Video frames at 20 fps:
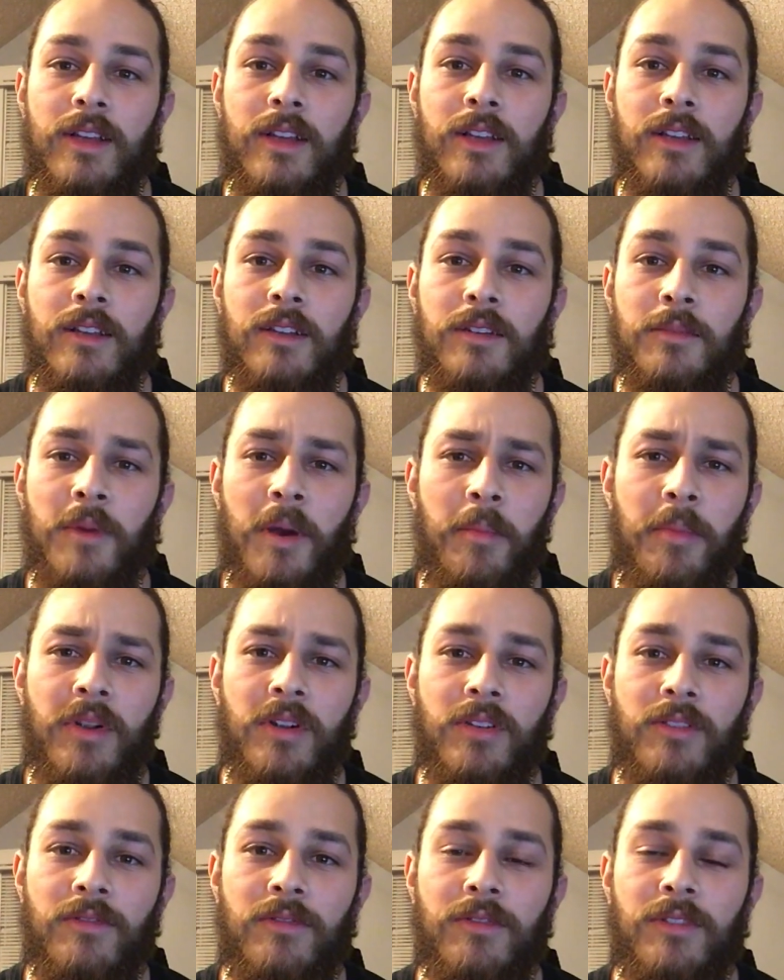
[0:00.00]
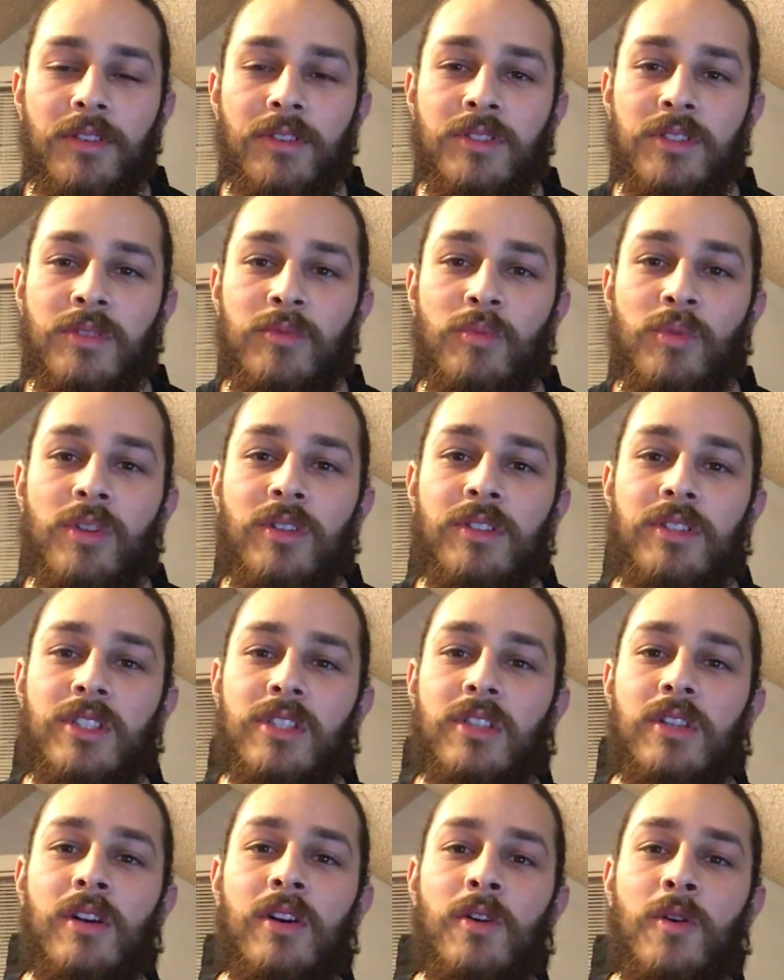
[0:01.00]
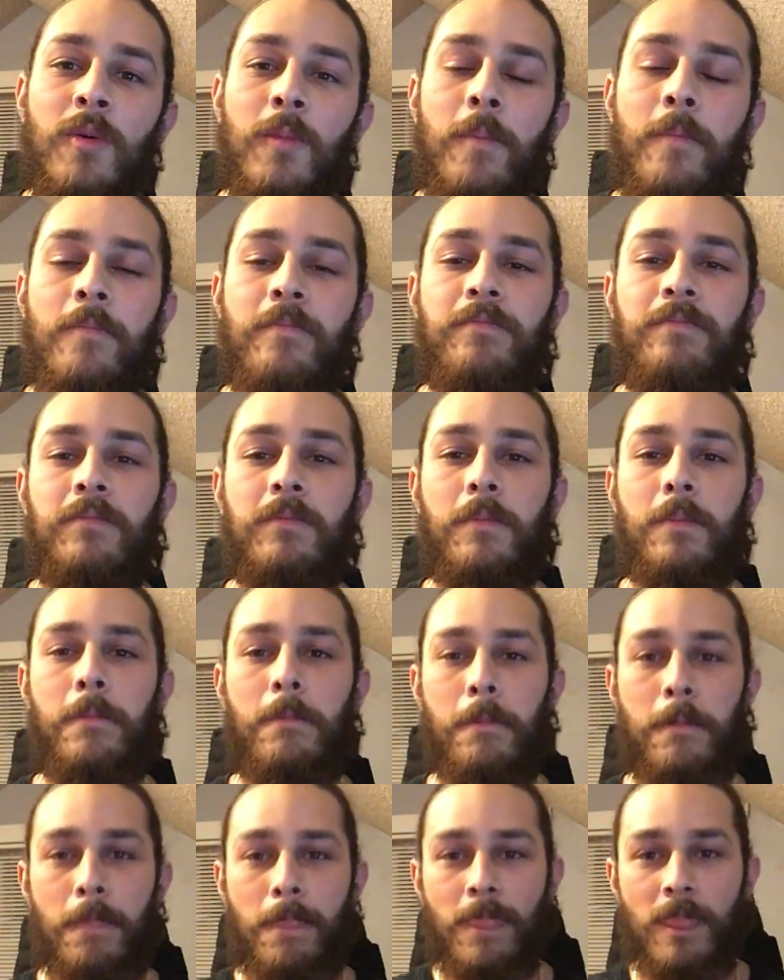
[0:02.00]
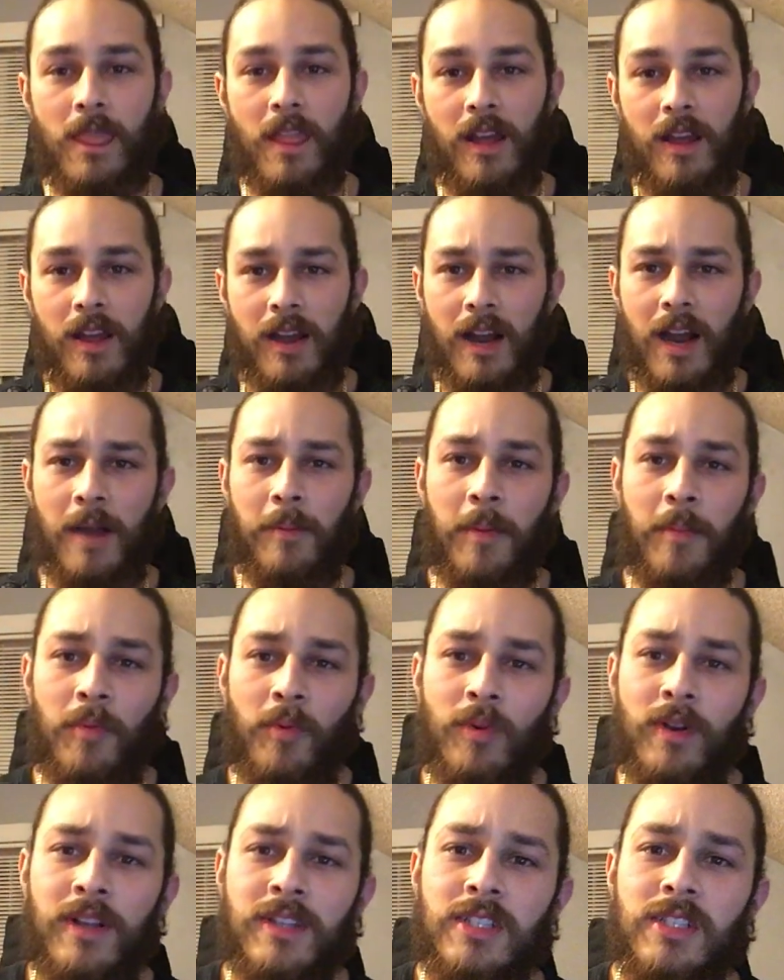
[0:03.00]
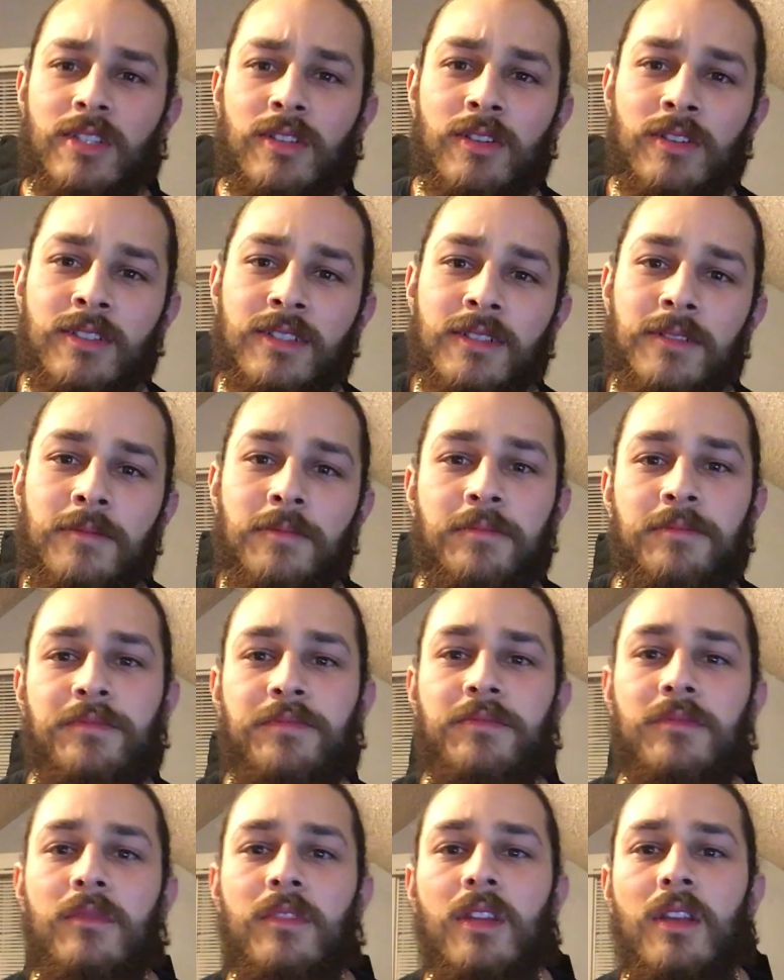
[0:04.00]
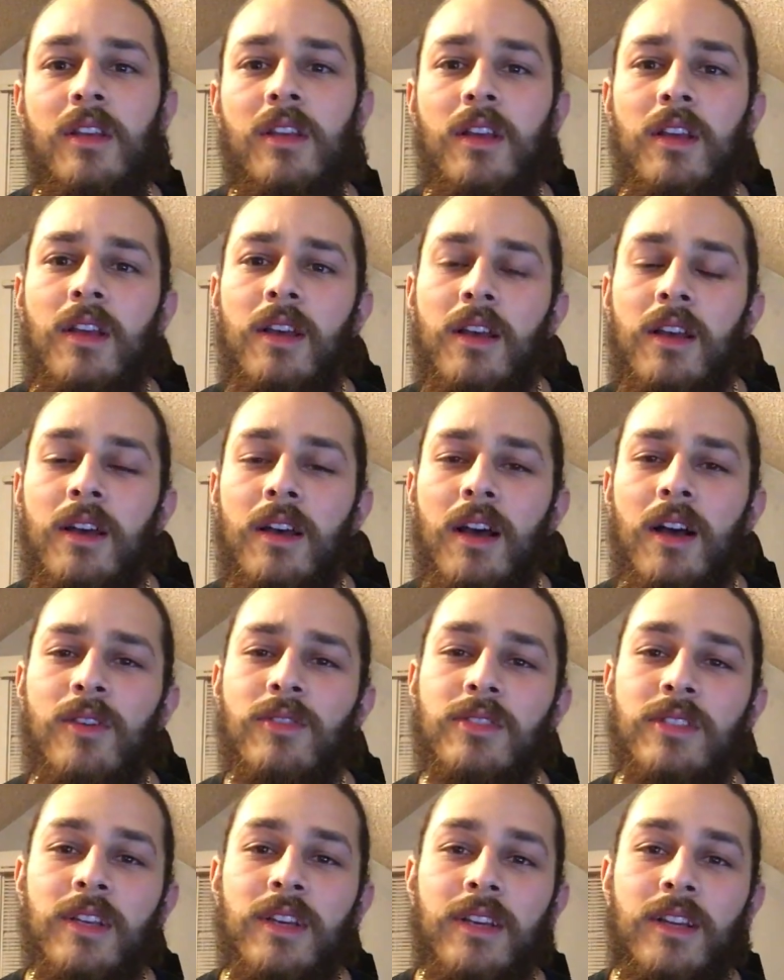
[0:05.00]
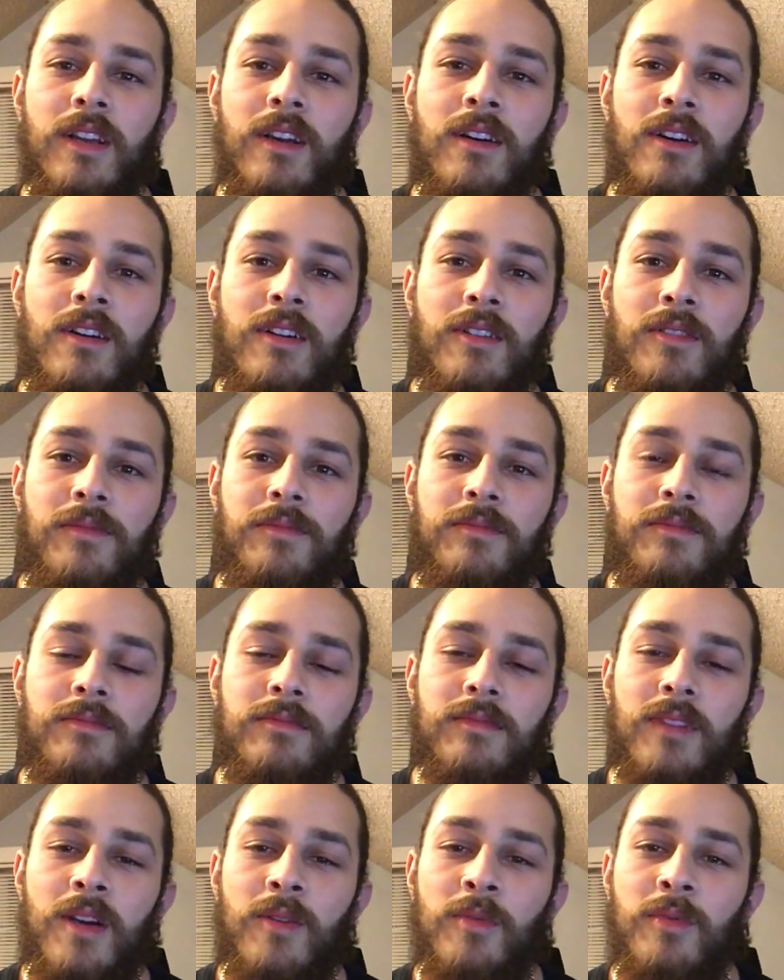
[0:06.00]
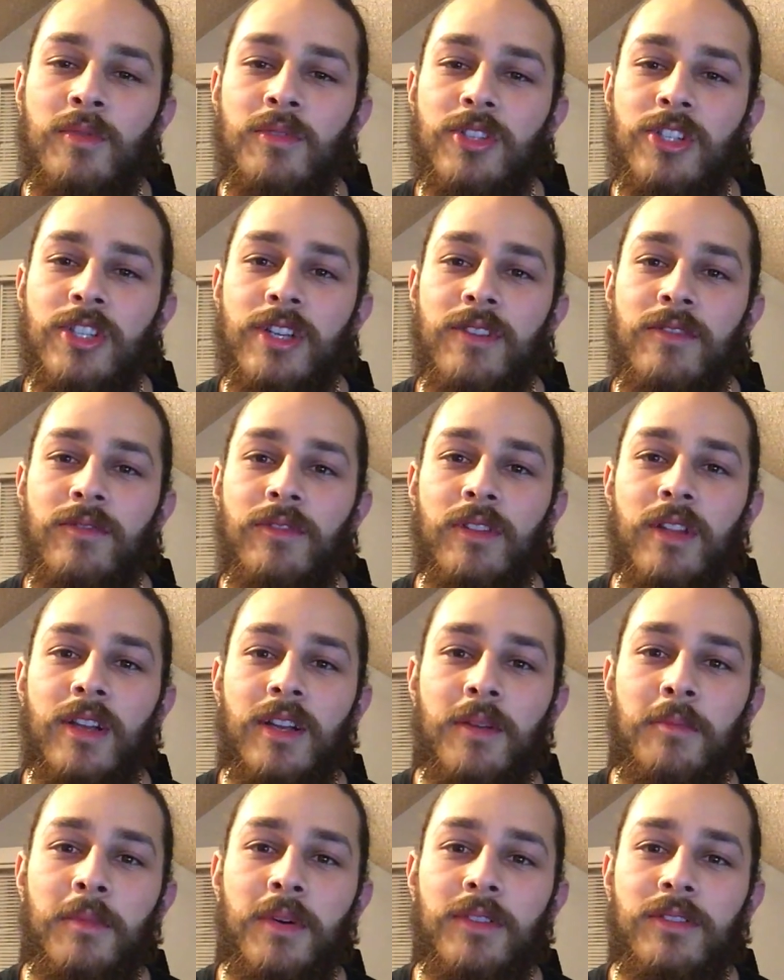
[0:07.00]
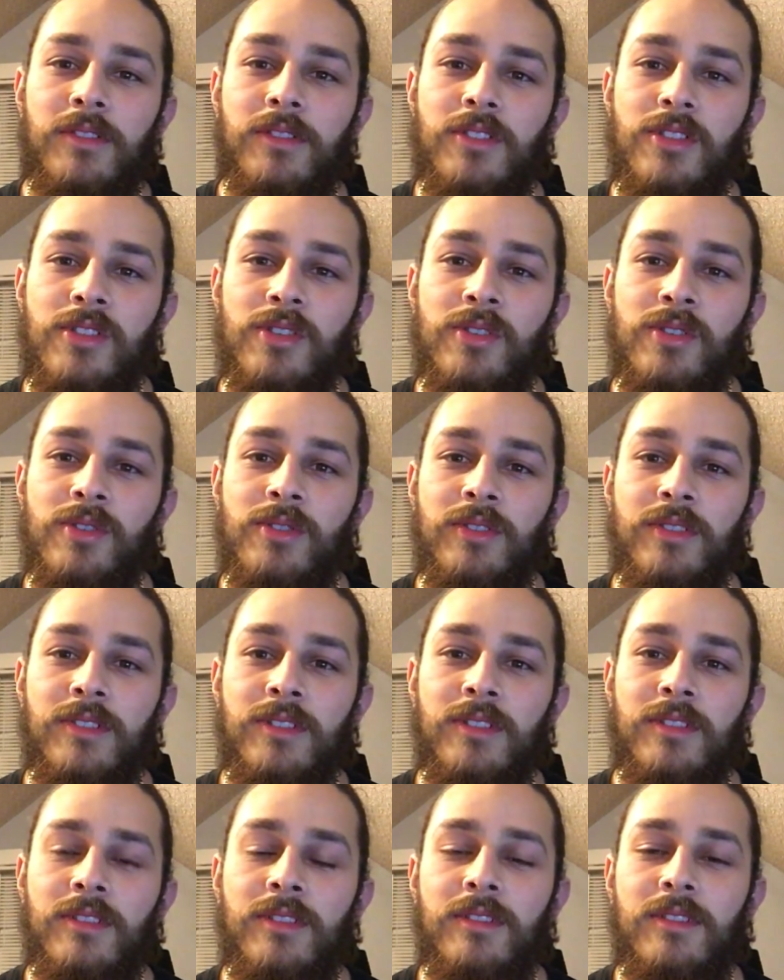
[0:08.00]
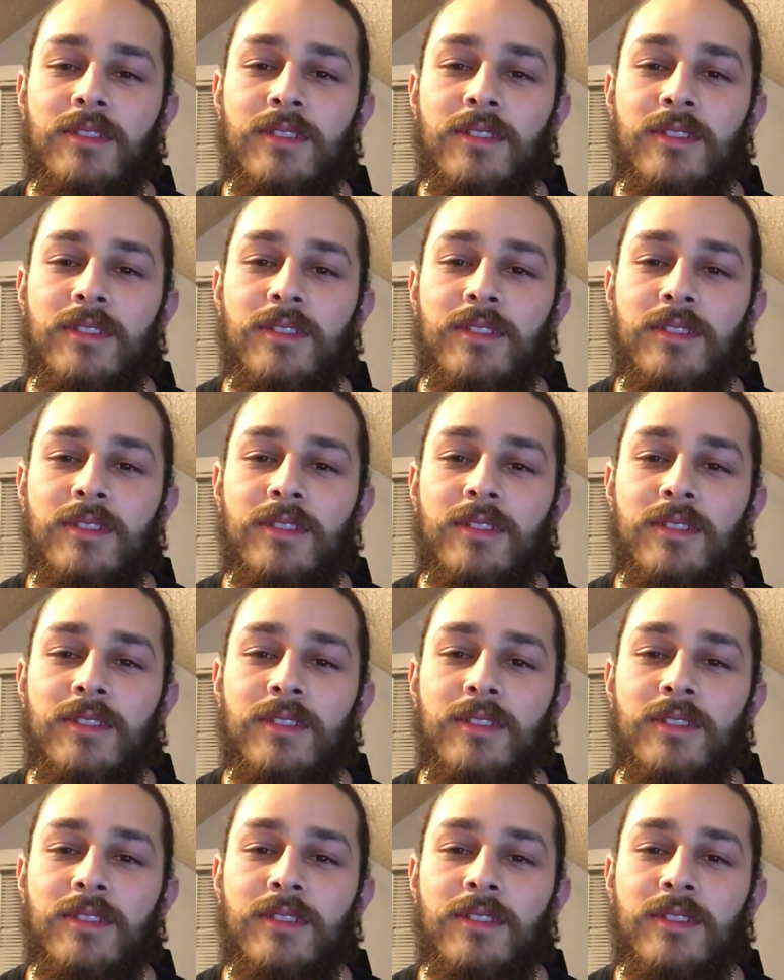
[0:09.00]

and my beard fills in really slow. I remember when I started, I was like, oh, I won't shave for like a month or two and